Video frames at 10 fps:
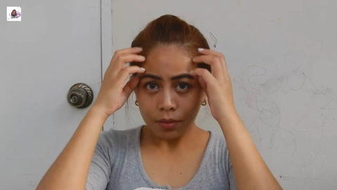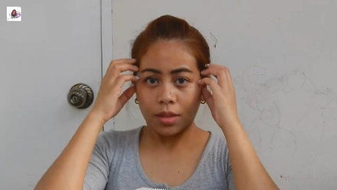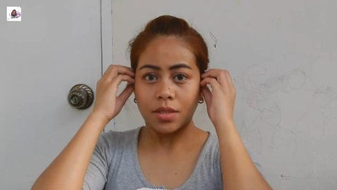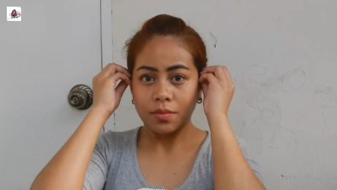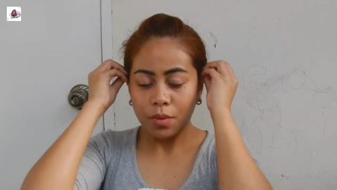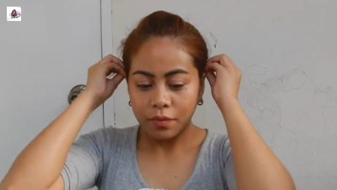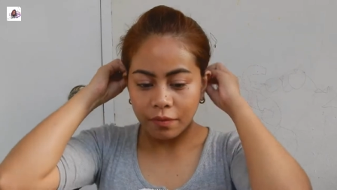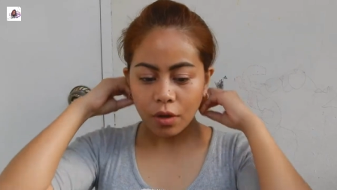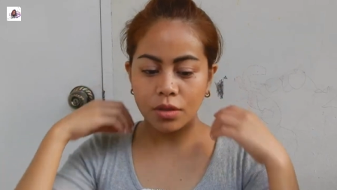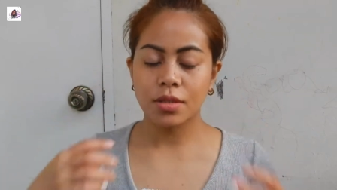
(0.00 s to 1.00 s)
now let's move
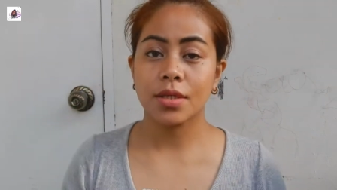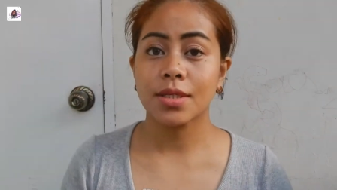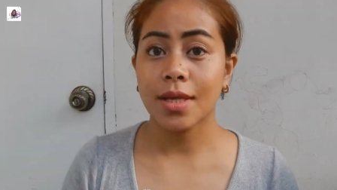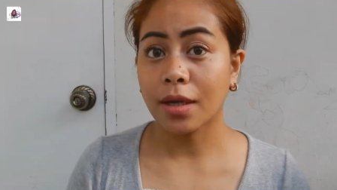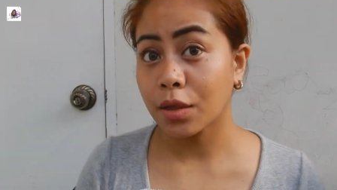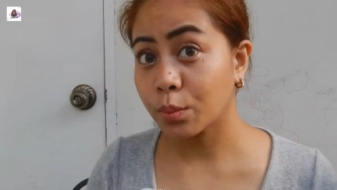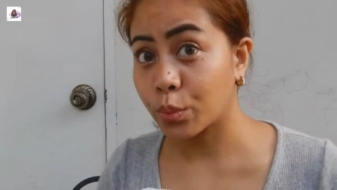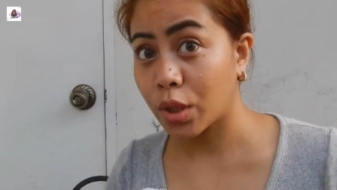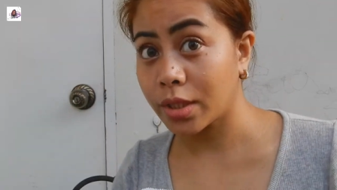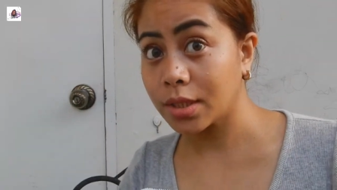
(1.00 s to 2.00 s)
on to the second
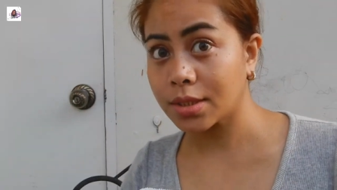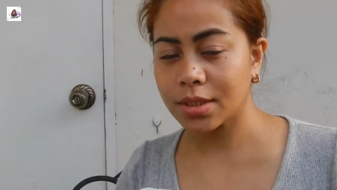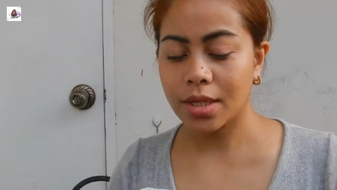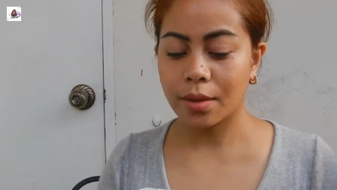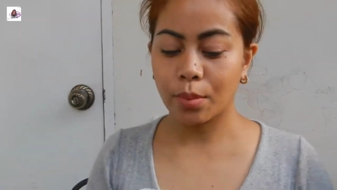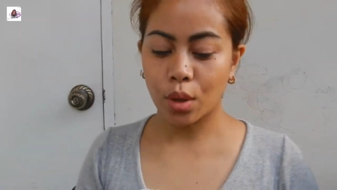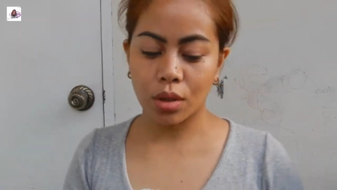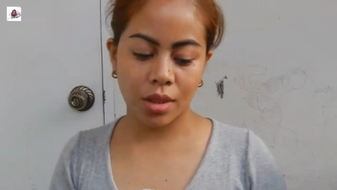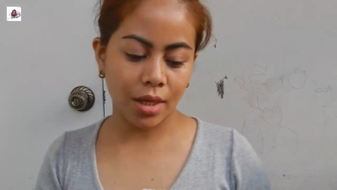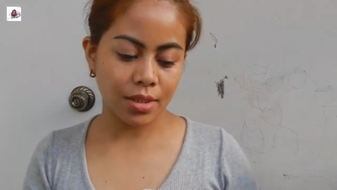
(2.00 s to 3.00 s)
product that i
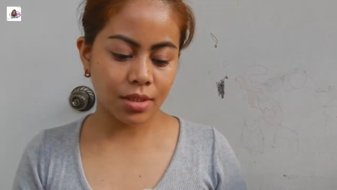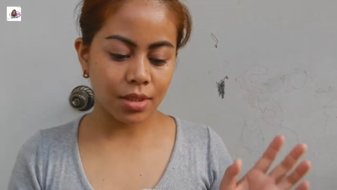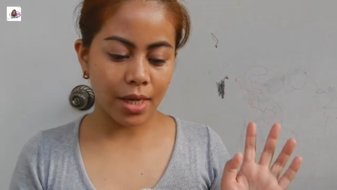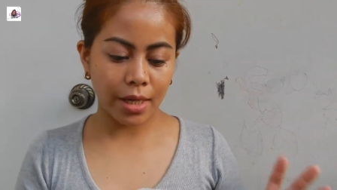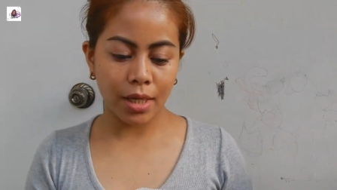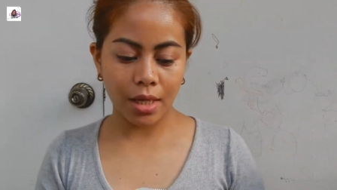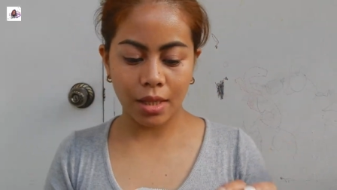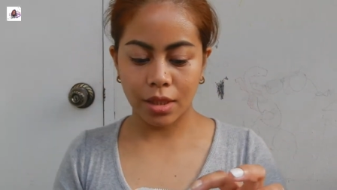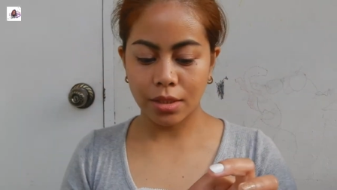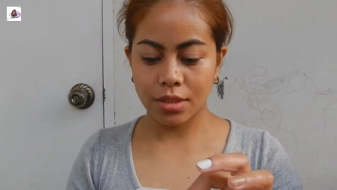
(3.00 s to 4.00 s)
bought yesterday
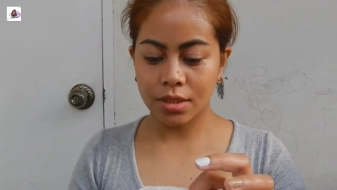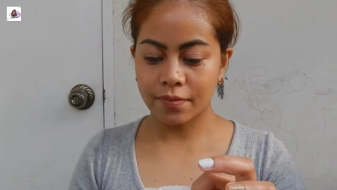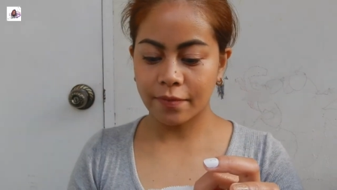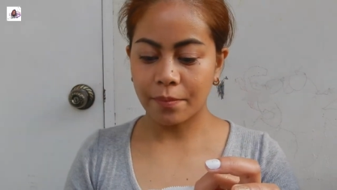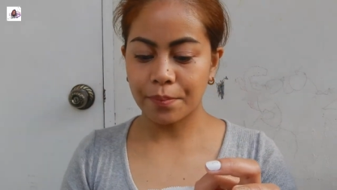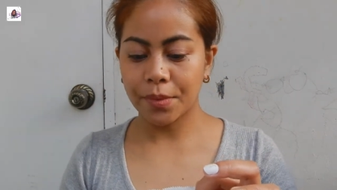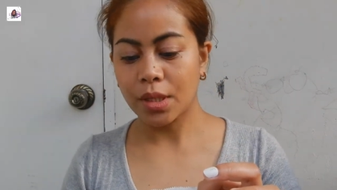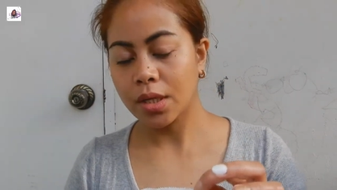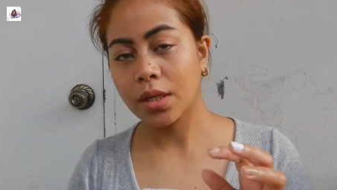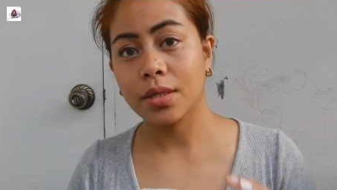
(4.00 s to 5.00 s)
and this is from
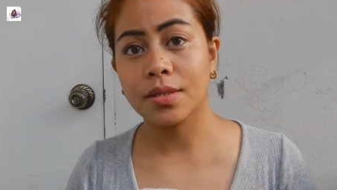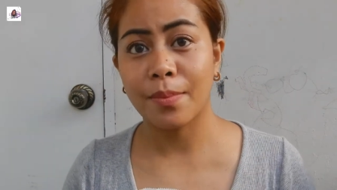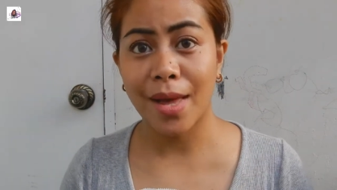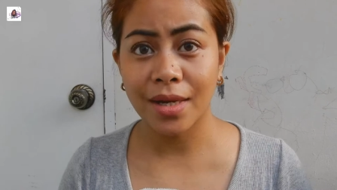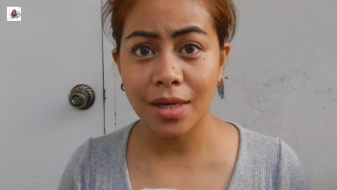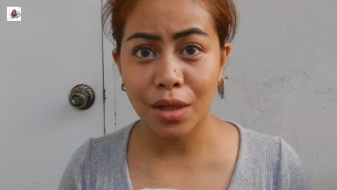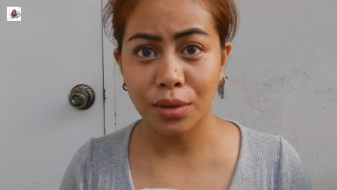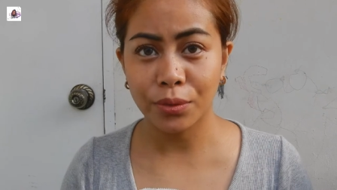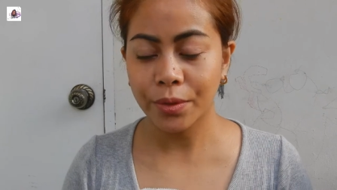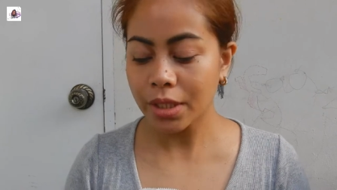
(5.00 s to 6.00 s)
the cosmetic
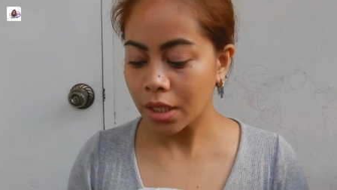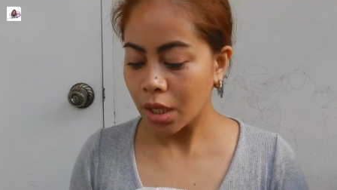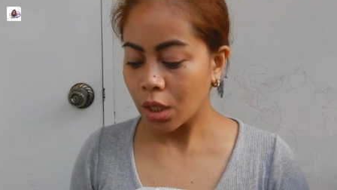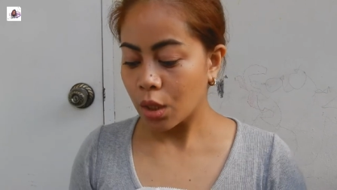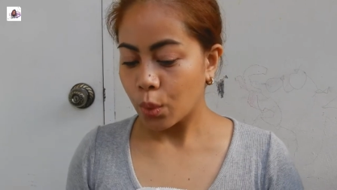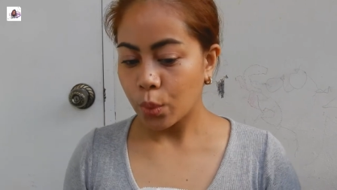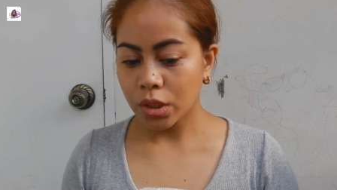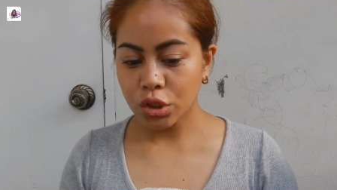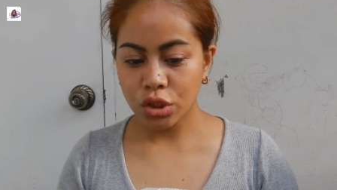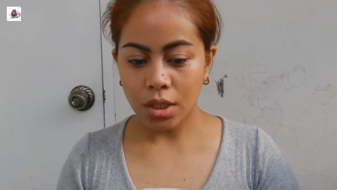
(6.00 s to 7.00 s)
gallery
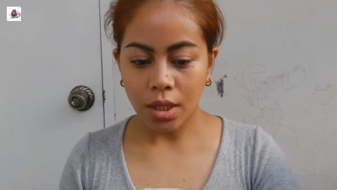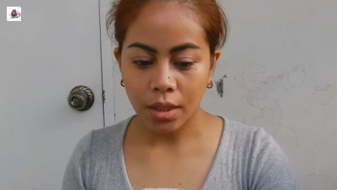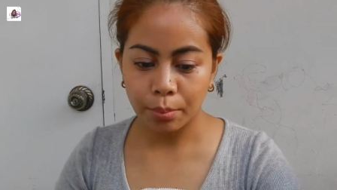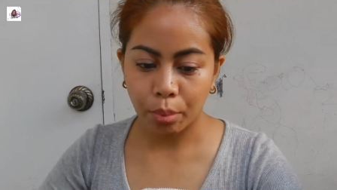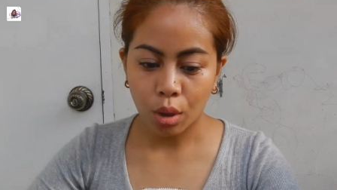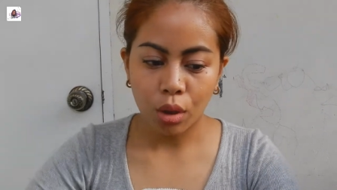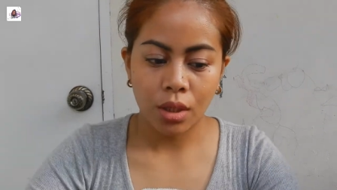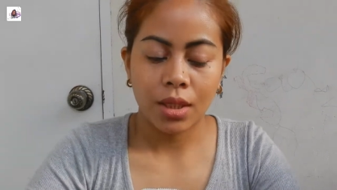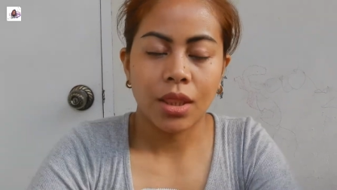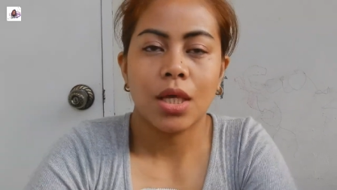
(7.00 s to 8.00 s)
which i bought
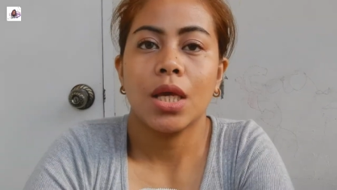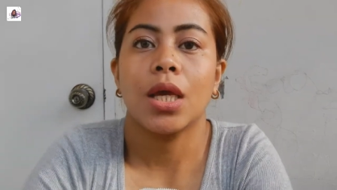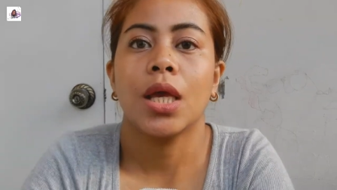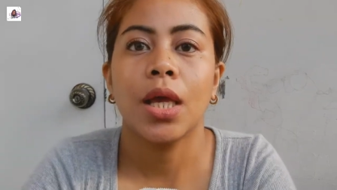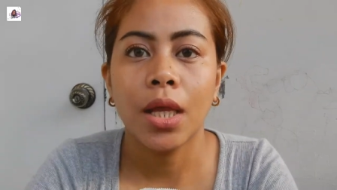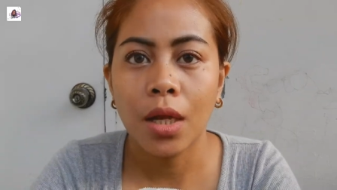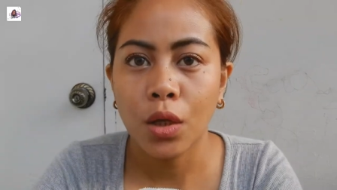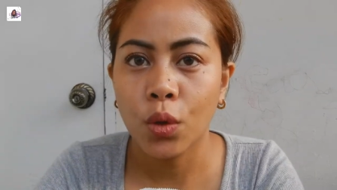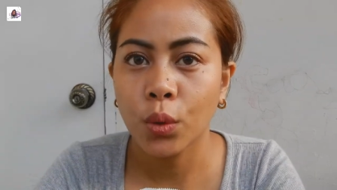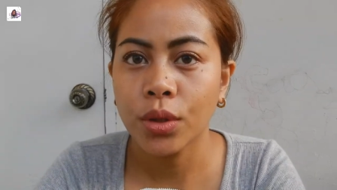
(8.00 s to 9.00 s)
it in
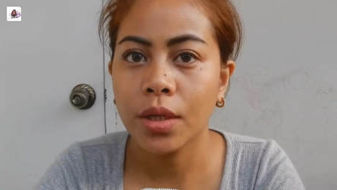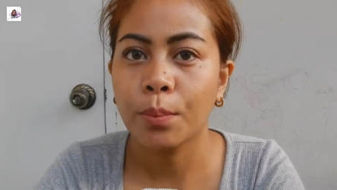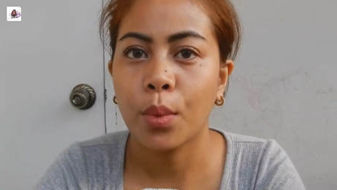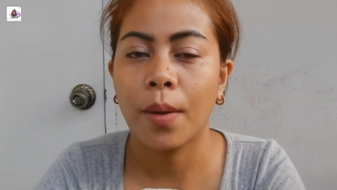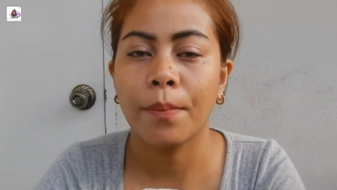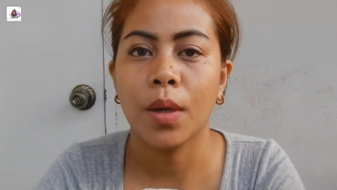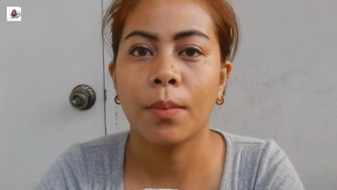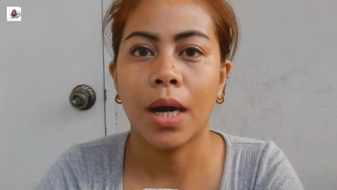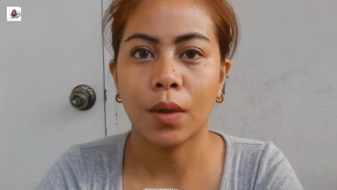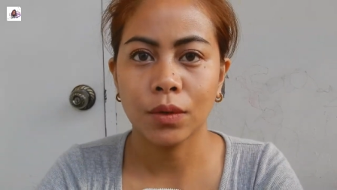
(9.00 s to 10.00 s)
hyundai
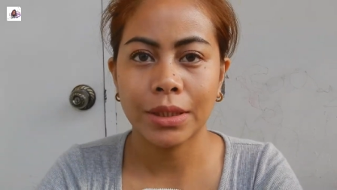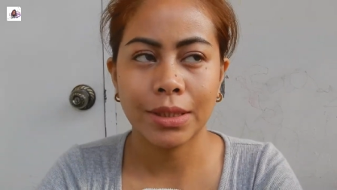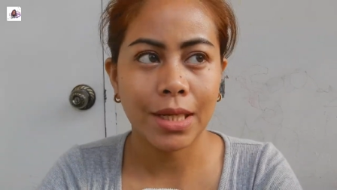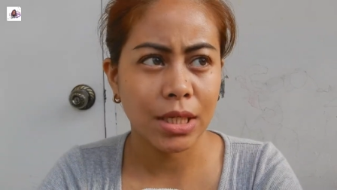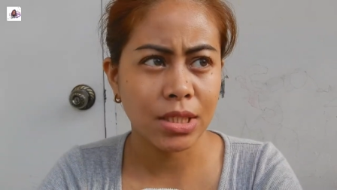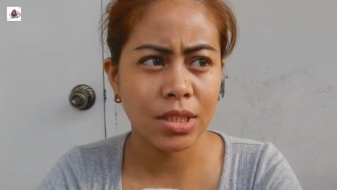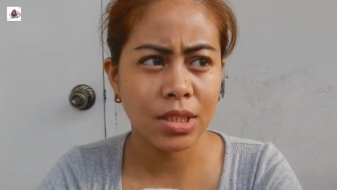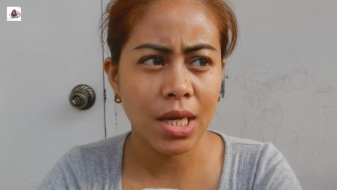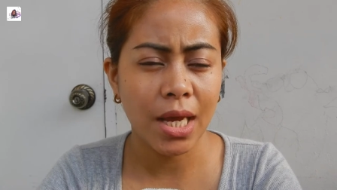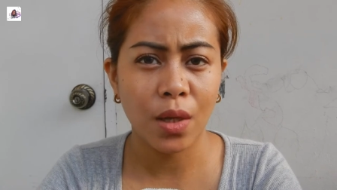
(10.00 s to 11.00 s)
premium outlet
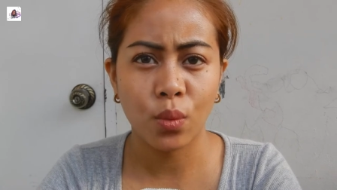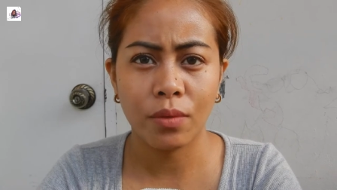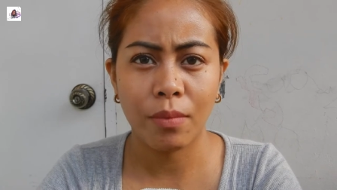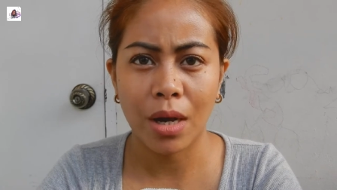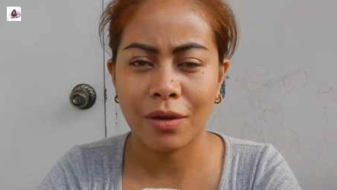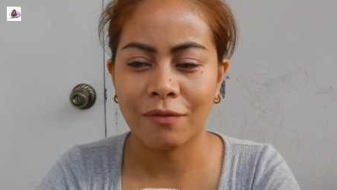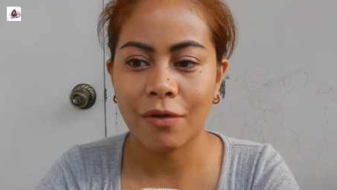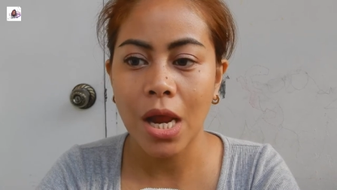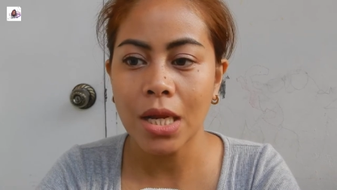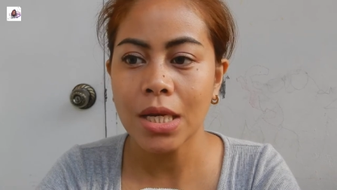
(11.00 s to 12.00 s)
yesterday with my
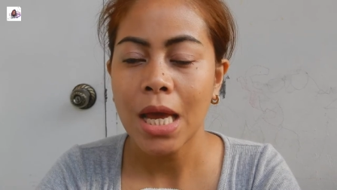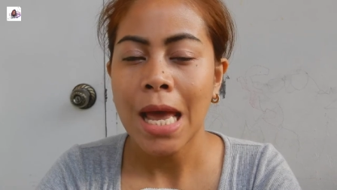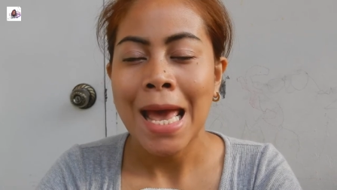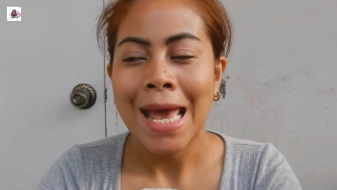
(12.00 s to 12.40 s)
friend